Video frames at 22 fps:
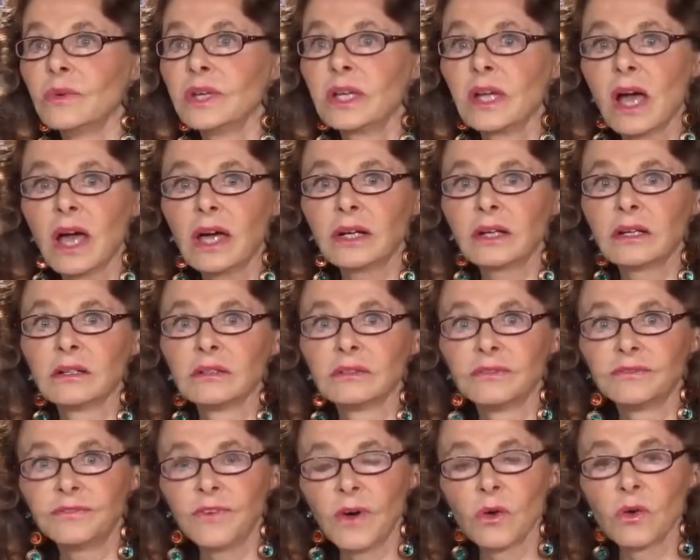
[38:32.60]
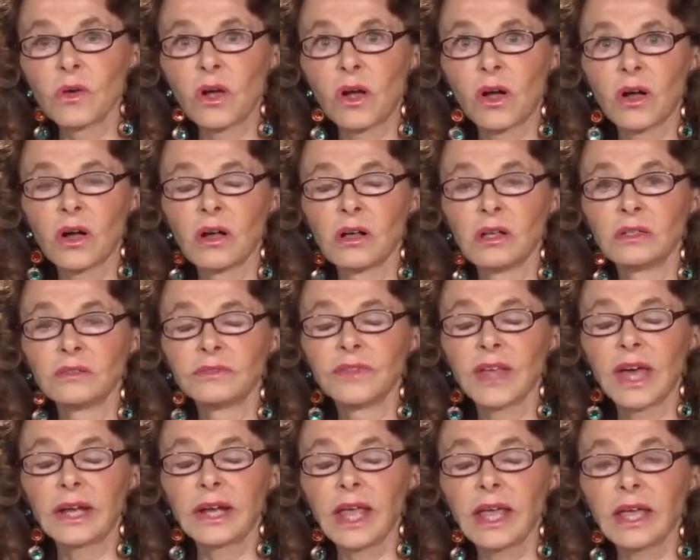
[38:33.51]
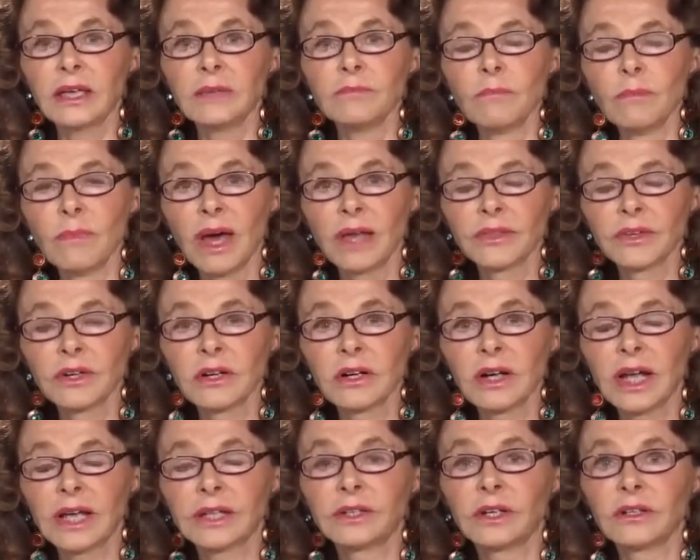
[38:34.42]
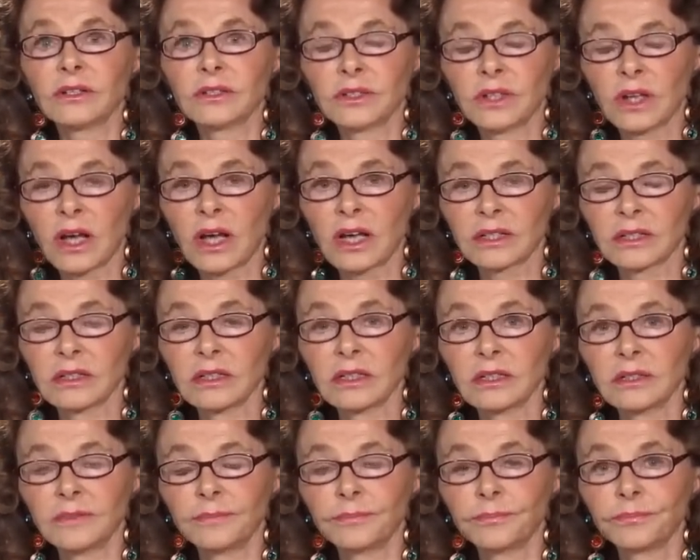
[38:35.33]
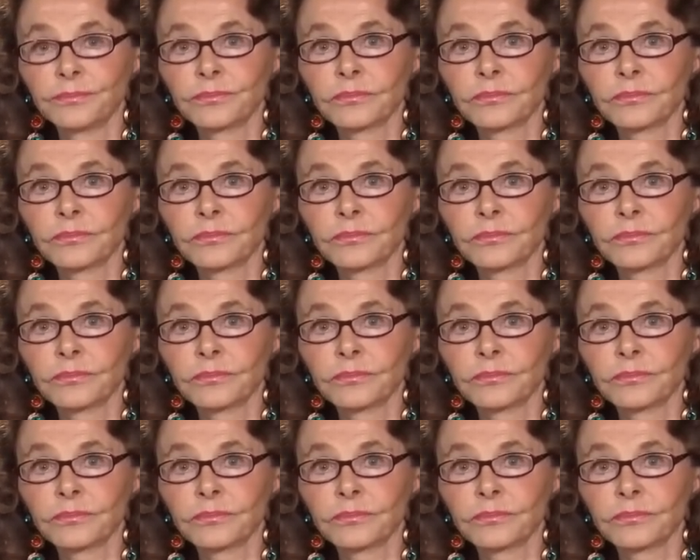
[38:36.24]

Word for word: we got a phone call that a mother and her daughter